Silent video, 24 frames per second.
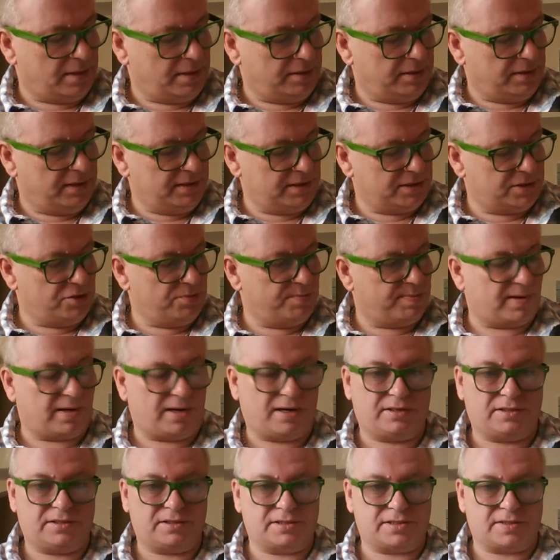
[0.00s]
these two
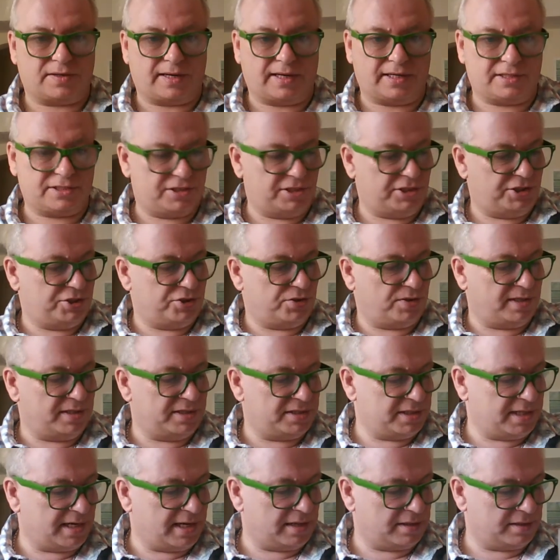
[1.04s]
particles are actually joined
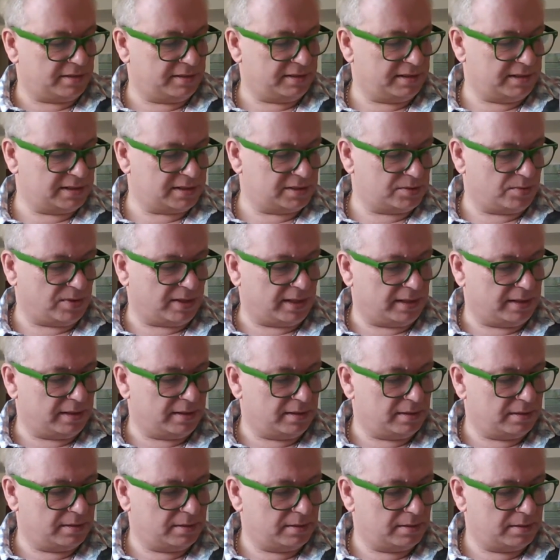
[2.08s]
together this way.
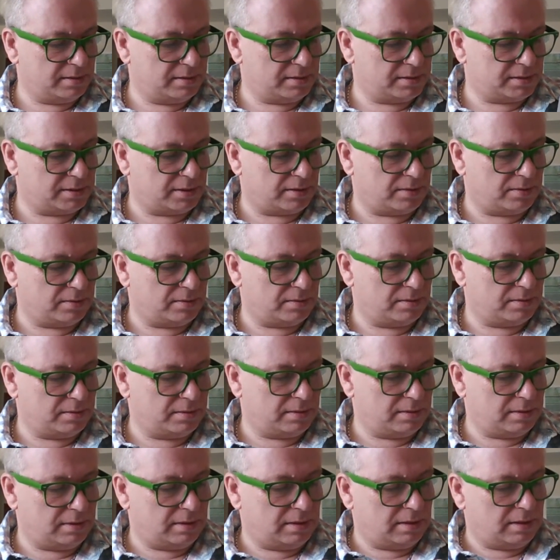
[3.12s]
So
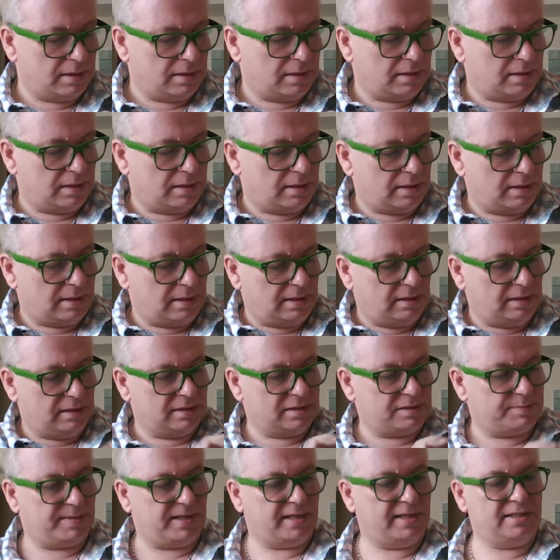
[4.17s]
in the
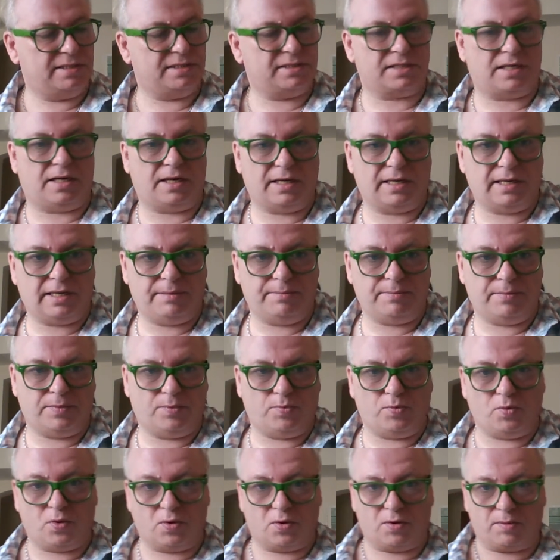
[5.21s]
space-time
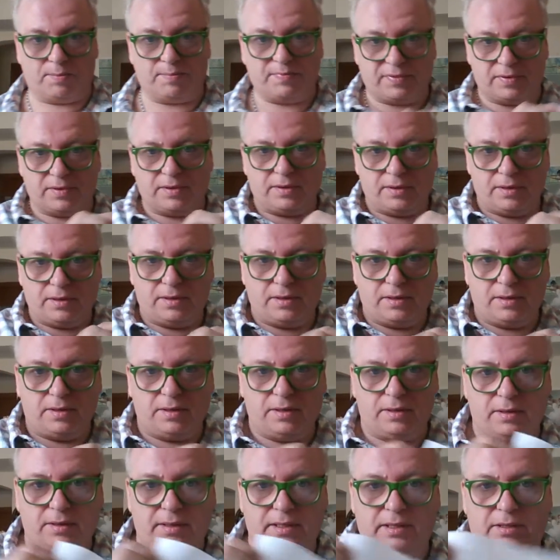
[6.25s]
warp,
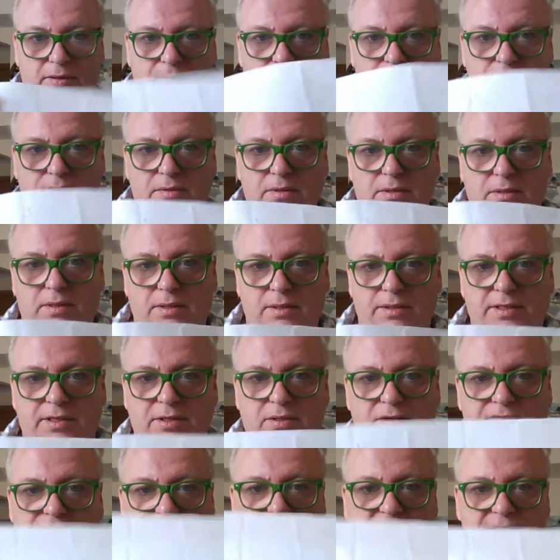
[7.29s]
the
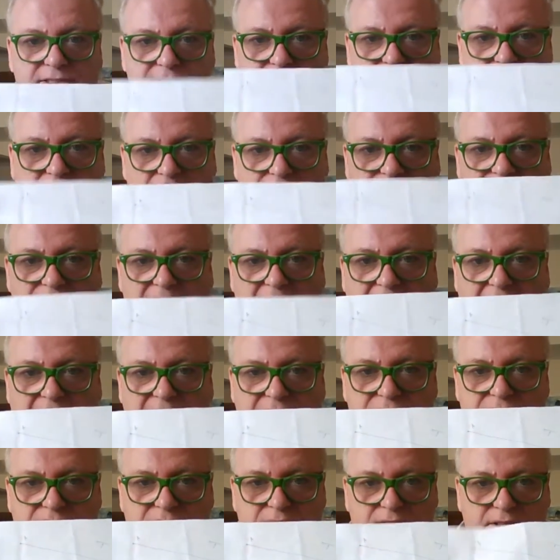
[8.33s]
universe is not
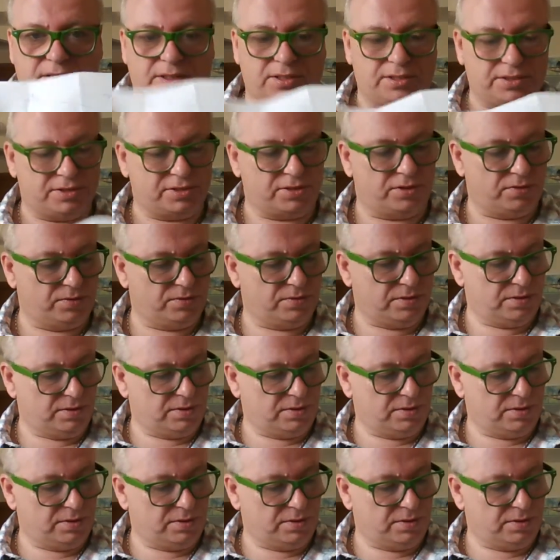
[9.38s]
flat. So